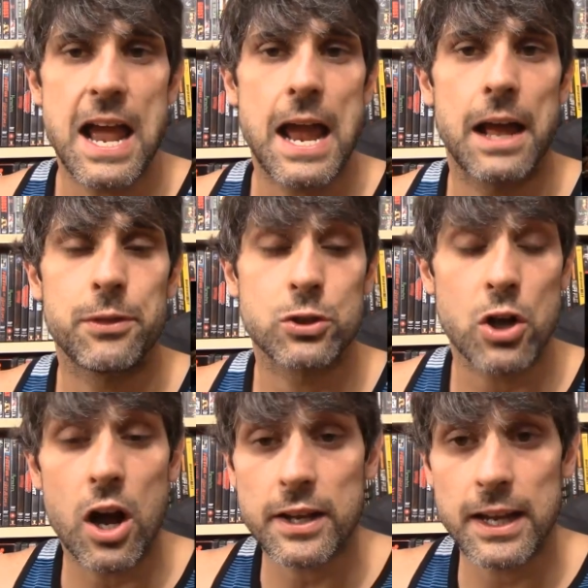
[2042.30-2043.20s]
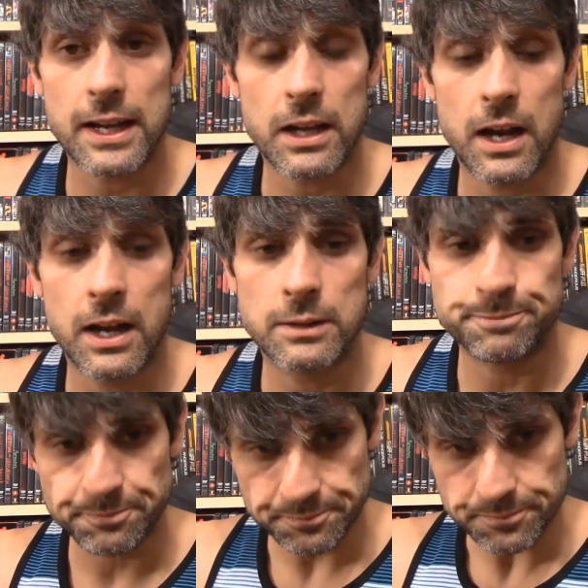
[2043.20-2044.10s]
and they're talking
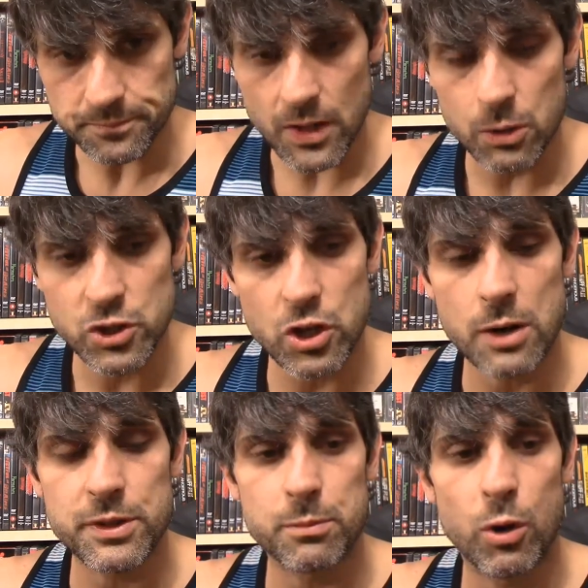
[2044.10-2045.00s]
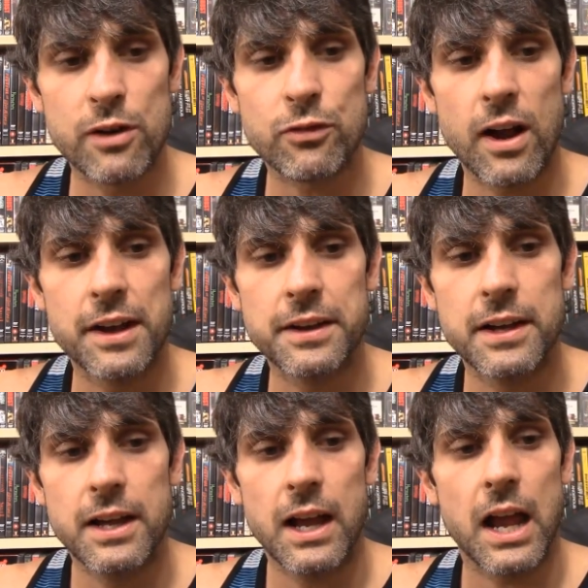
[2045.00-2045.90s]
um, she's talking with her boyfriend
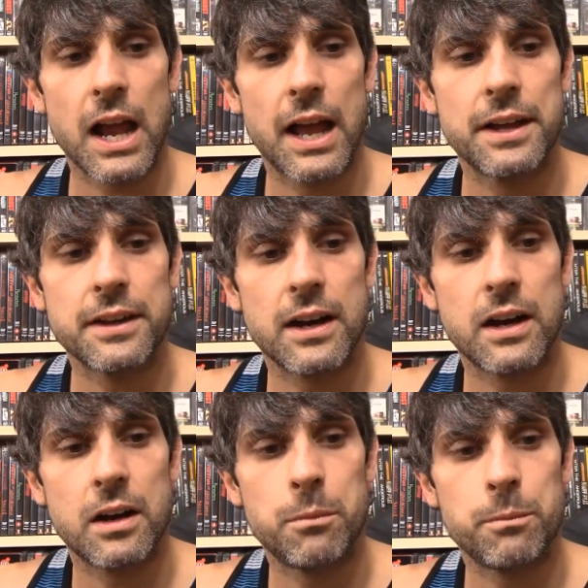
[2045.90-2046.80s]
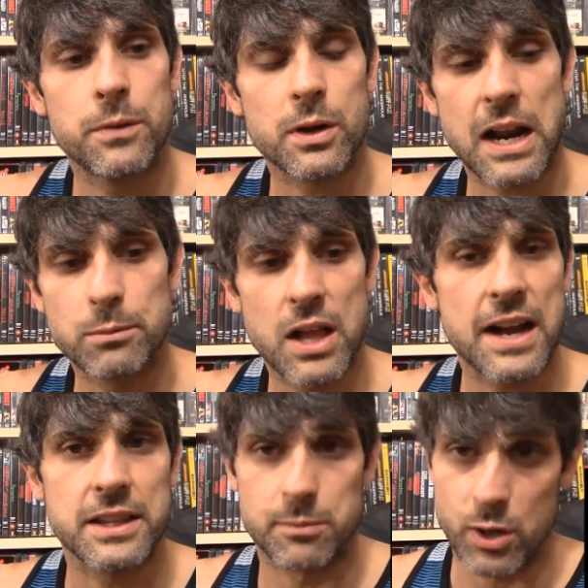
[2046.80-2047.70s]
and um, they're kind of
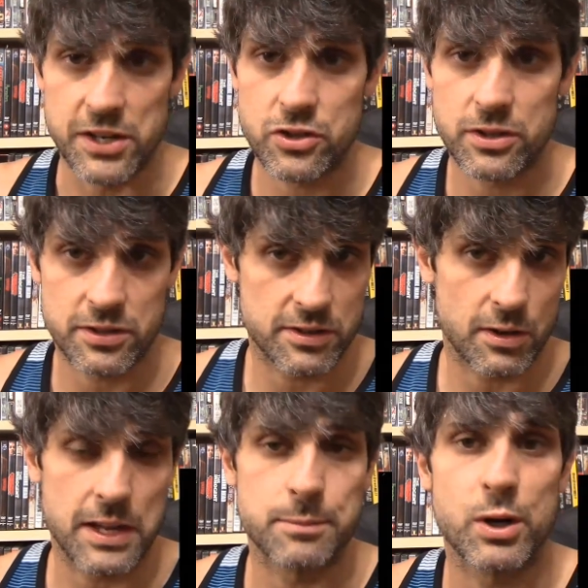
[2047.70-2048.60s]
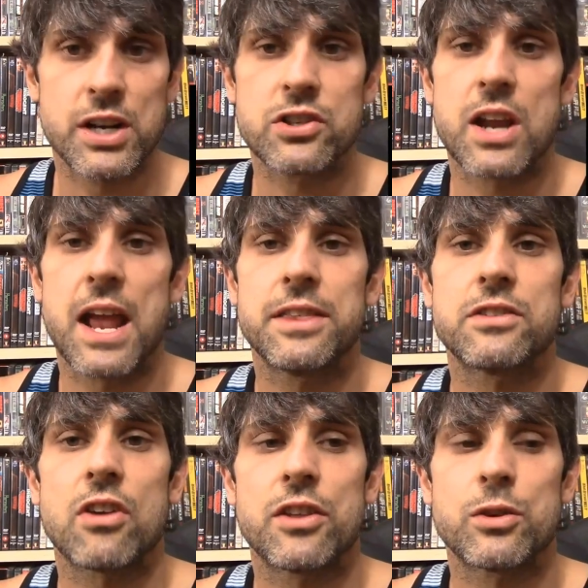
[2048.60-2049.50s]
blocking the bridge. This is they're on a bridge, and
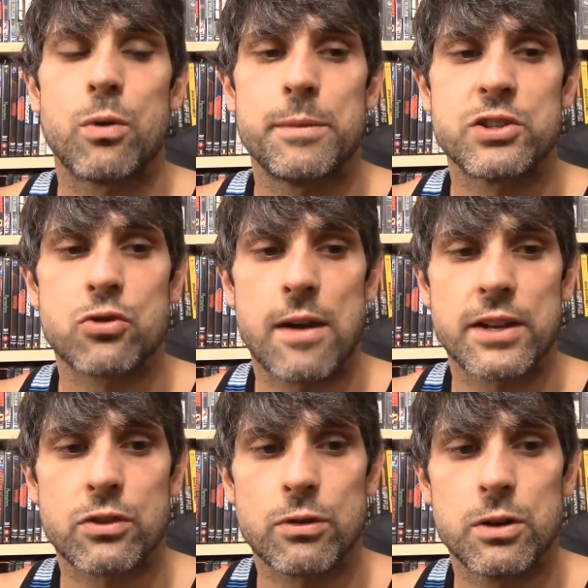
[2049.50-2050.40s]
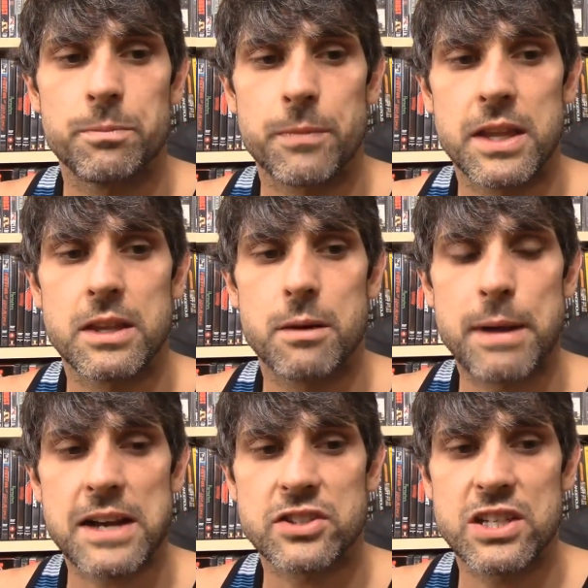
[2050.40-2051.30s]
this other woman's driving through. In the
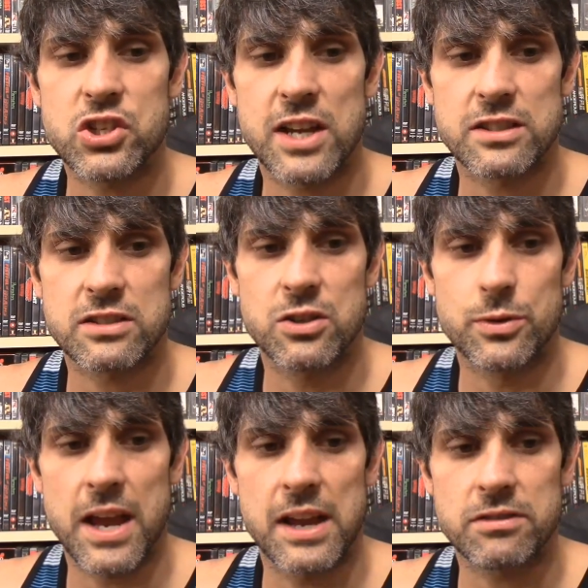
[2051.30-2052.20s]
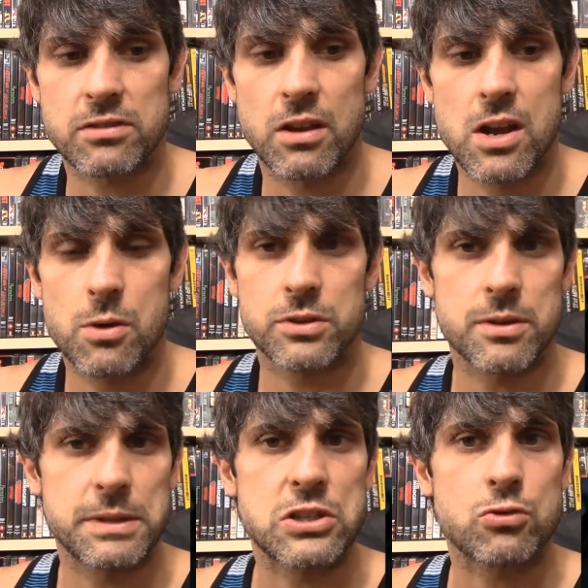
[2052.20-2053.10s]
back seat, she has a suitcase with
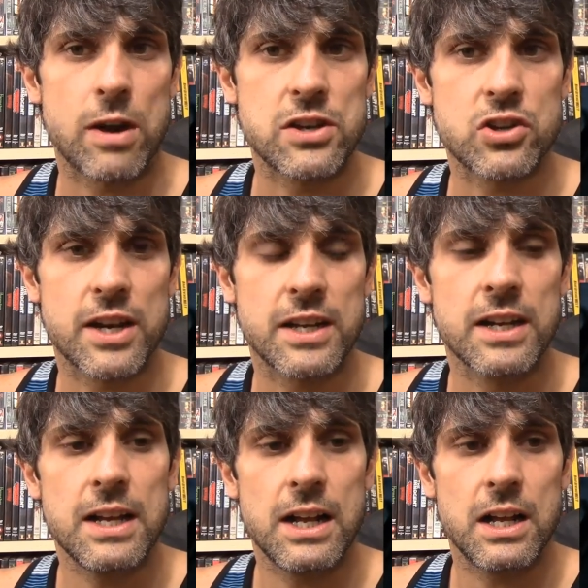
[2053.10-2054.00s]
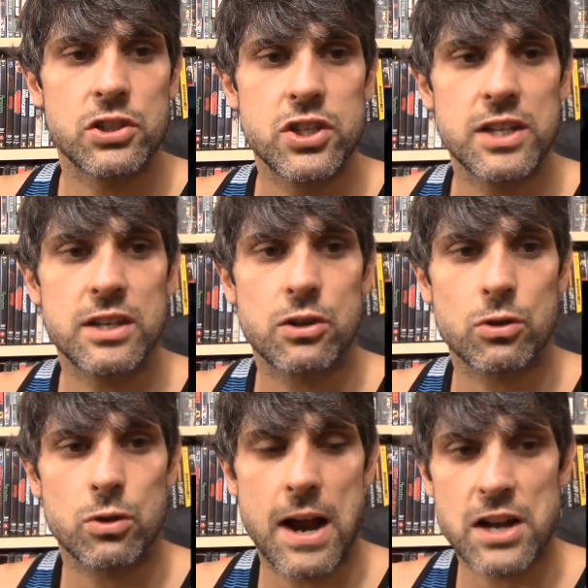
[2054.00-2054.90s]
something strange in it. She
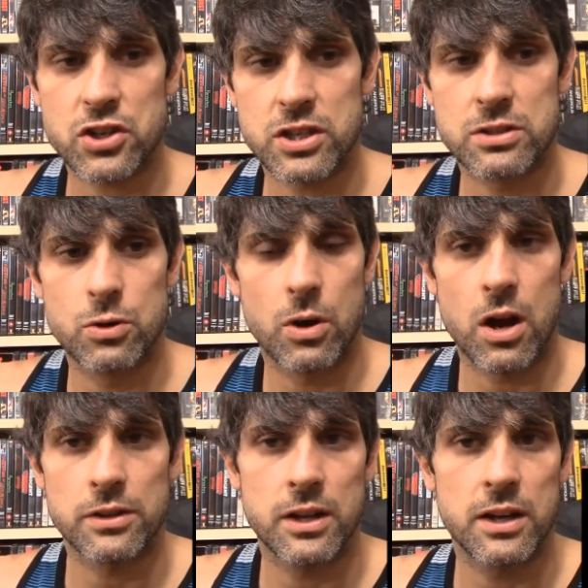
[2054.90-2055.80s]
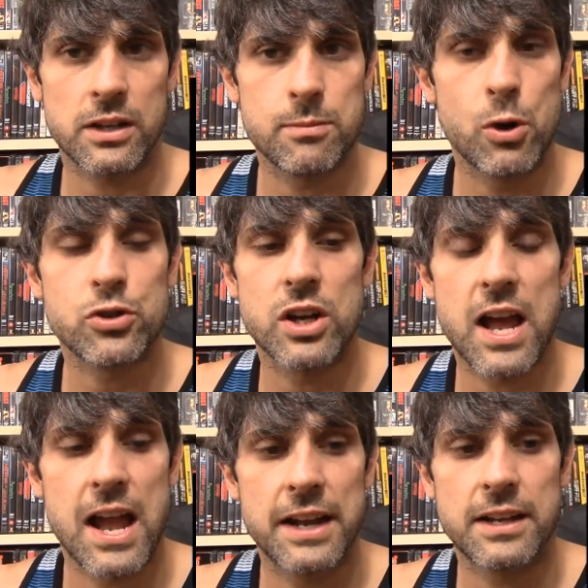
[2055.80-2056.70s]
crashes, doing all the commotion
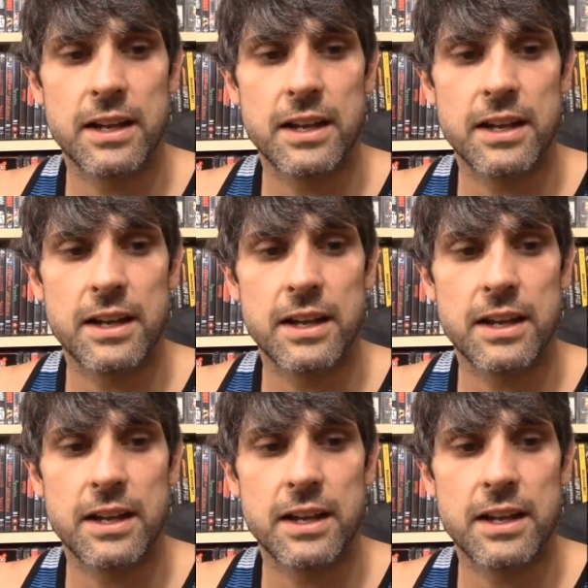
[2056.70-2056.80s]
ahead,